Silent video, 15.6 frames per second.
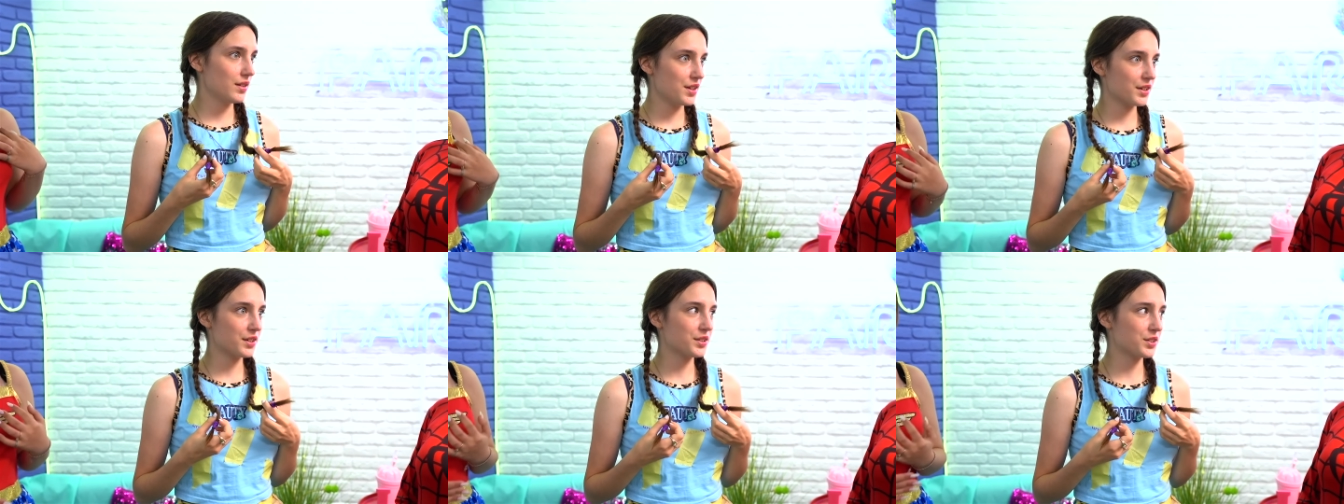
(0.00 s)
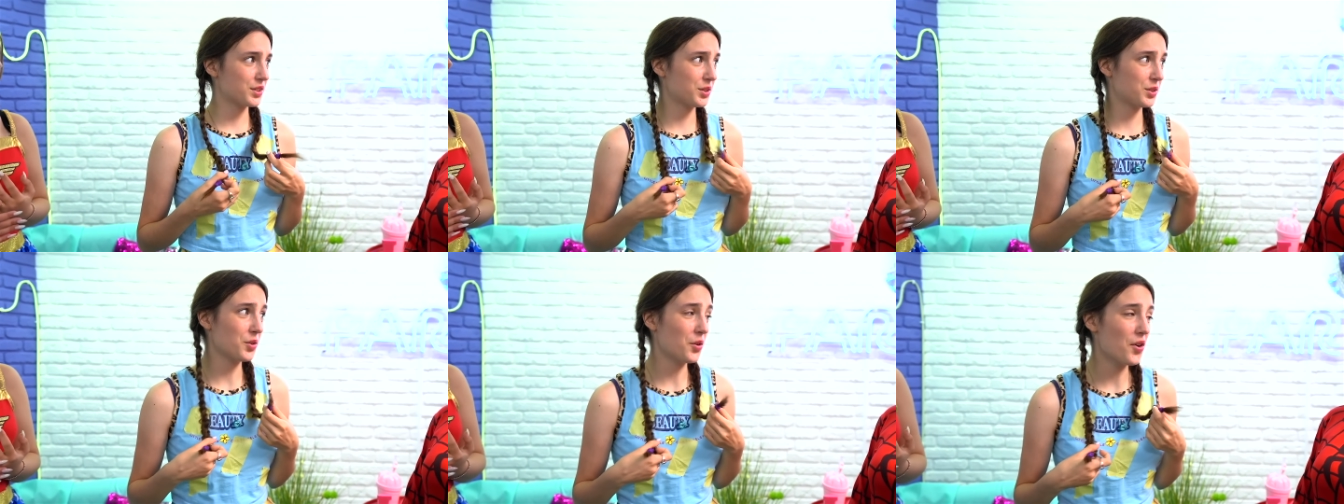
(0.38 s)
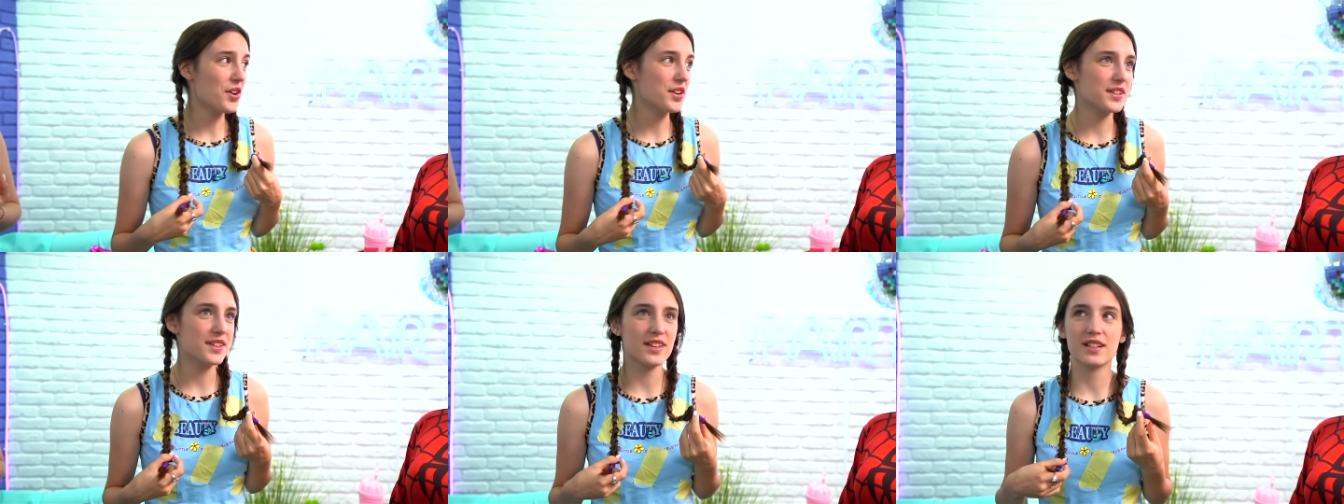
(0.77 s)
Nobody
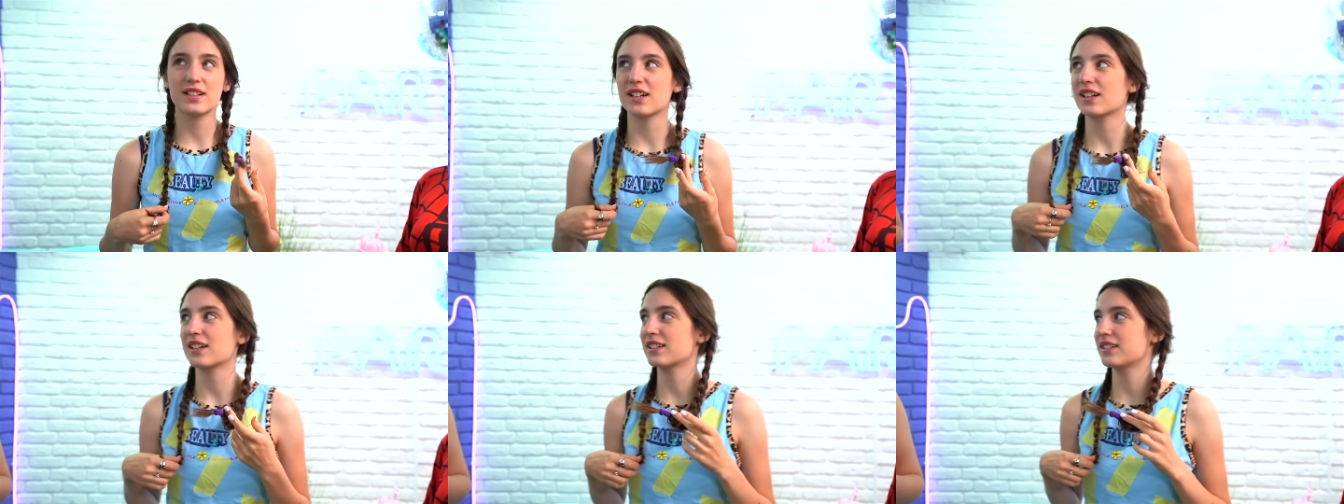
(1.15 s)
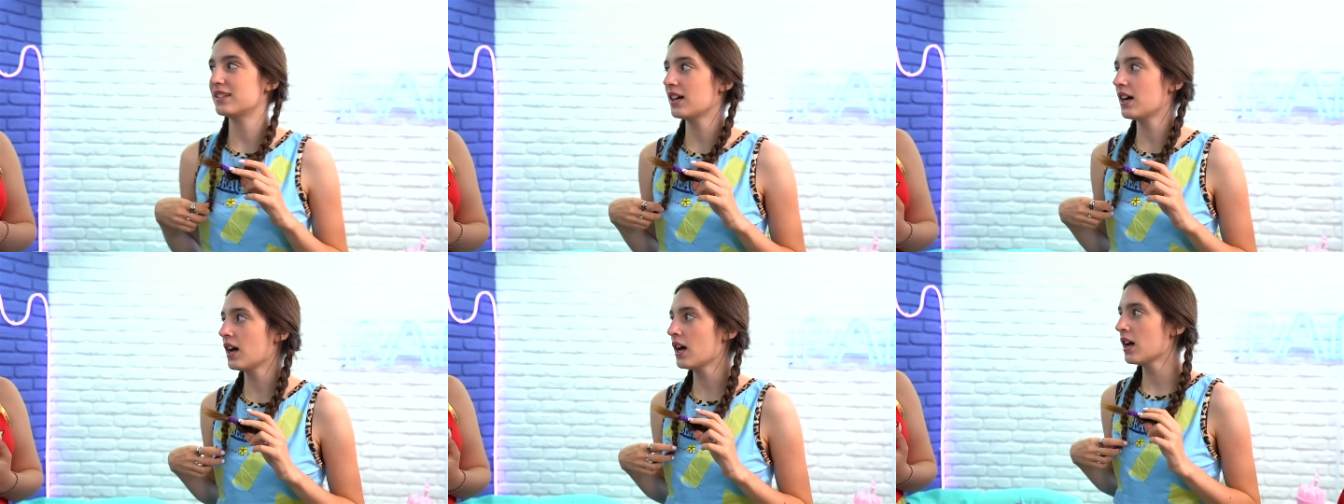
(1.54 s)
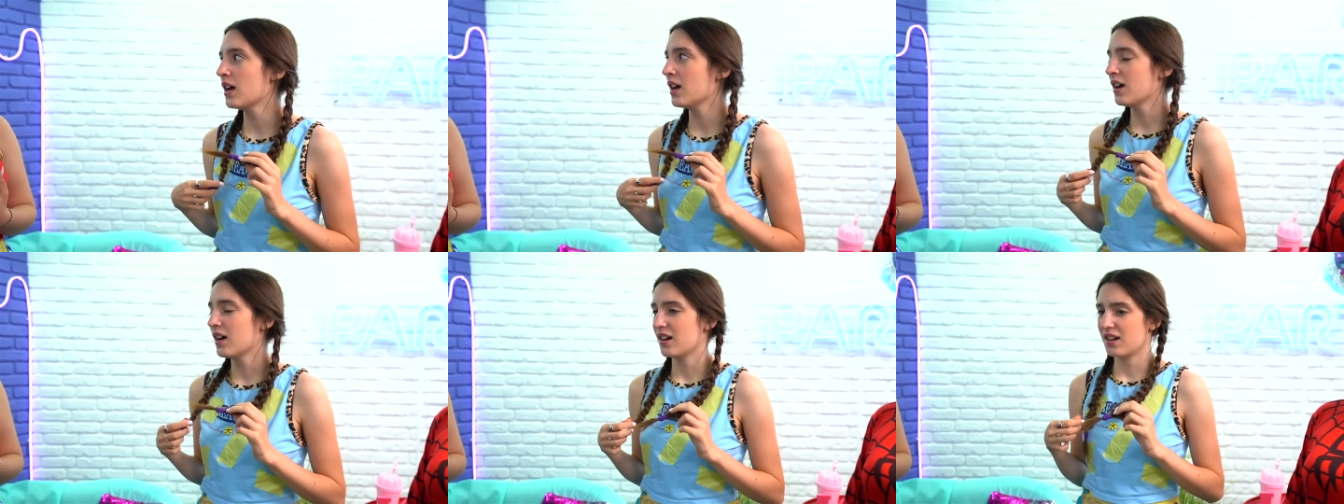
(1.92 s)
can ever find
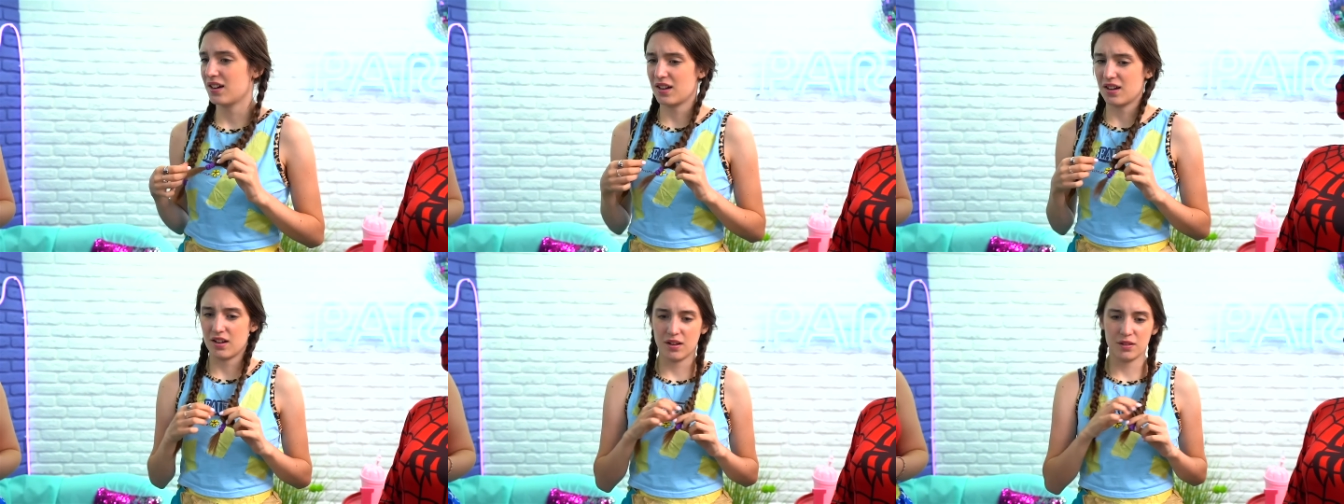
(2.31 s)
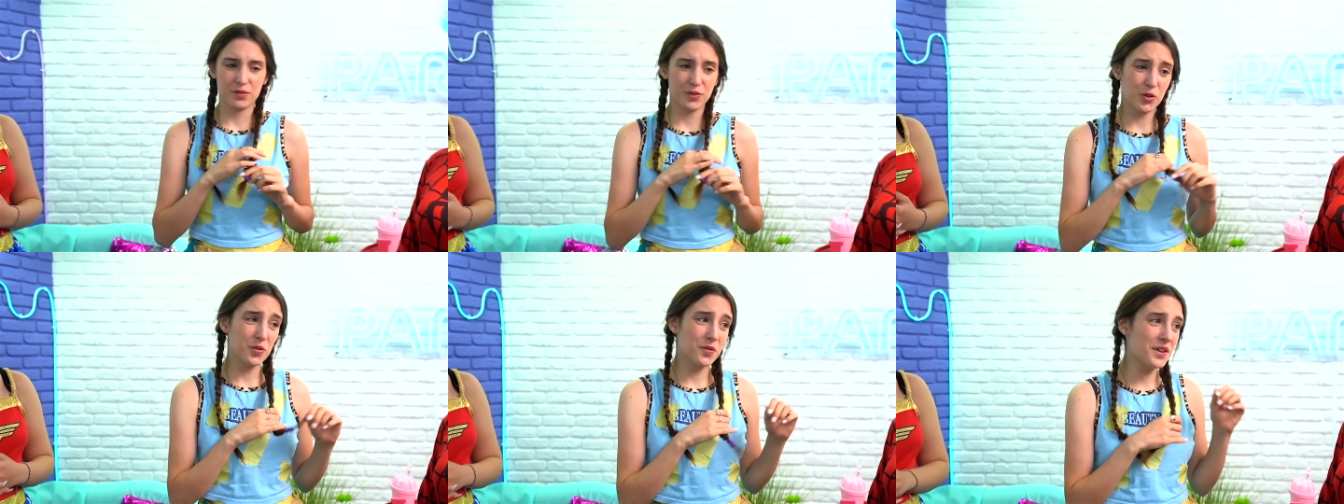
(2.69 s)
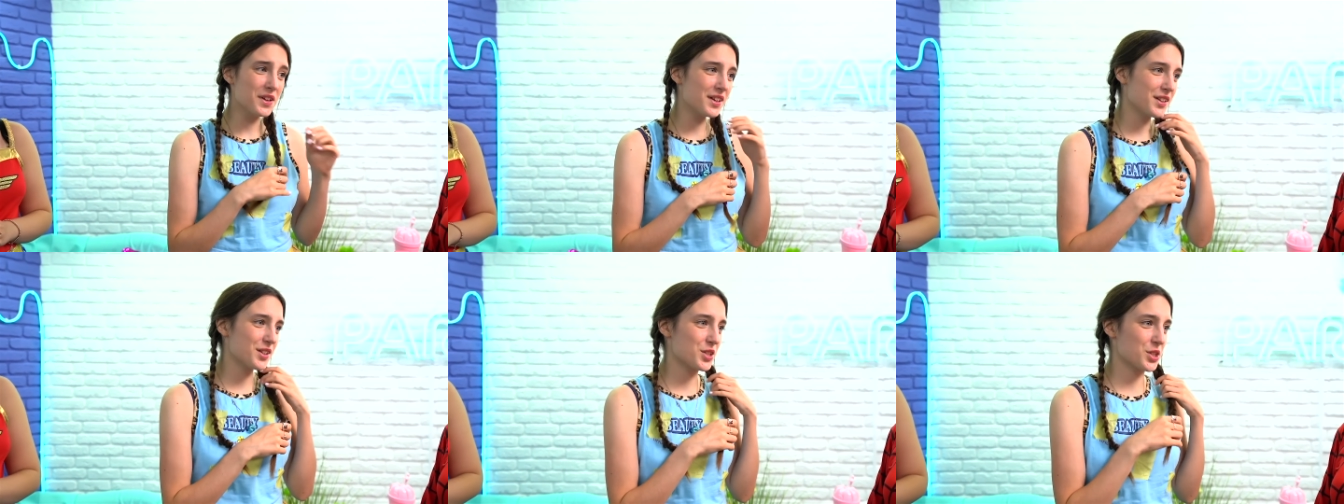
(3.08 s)
it? Are you
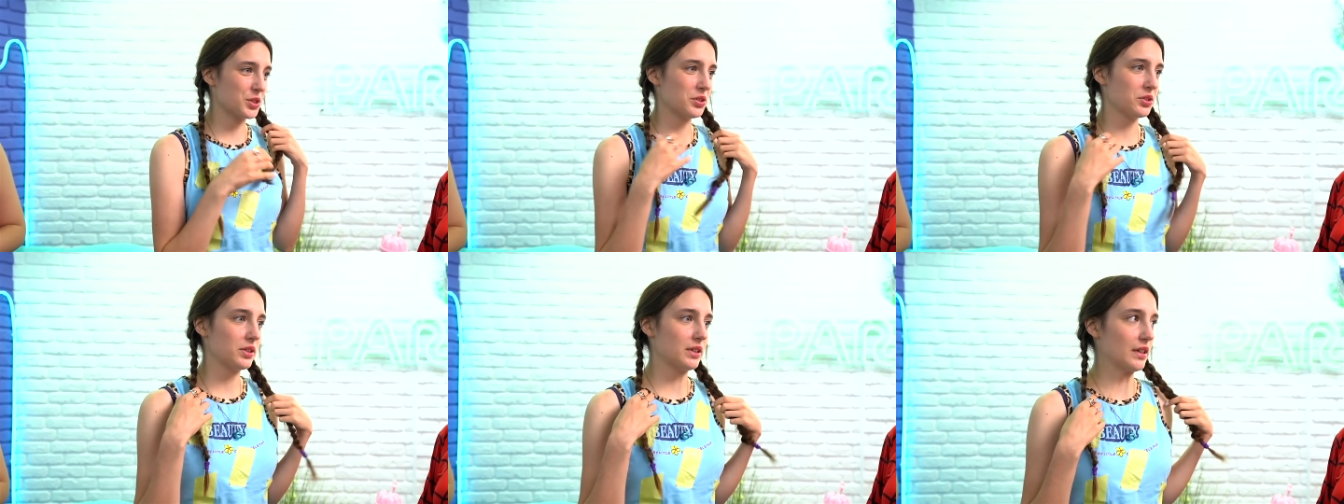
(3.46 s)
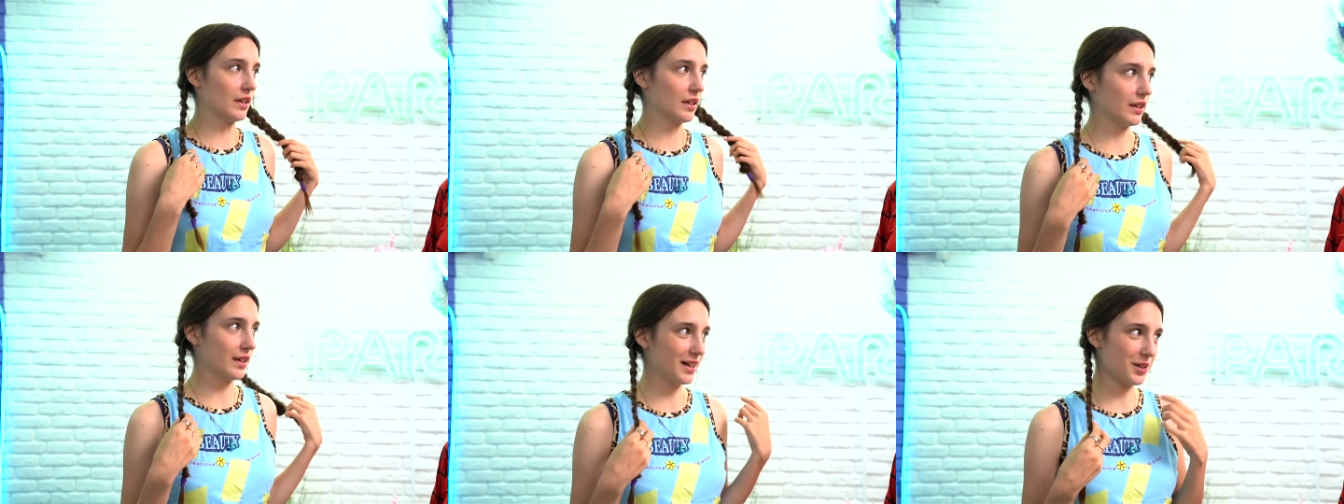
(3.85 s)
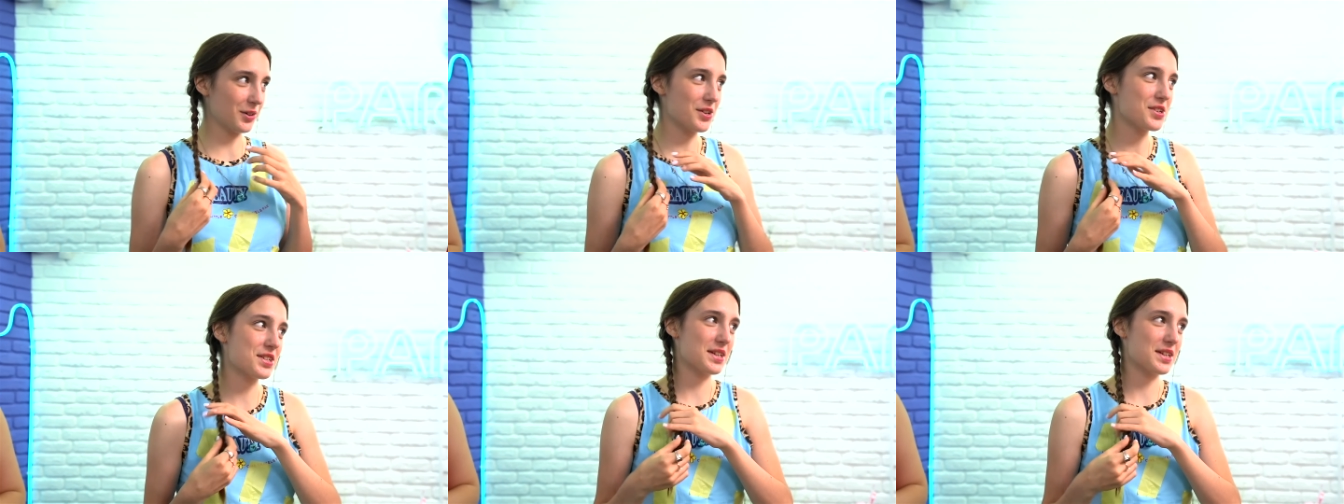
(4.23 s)
sure that this is a good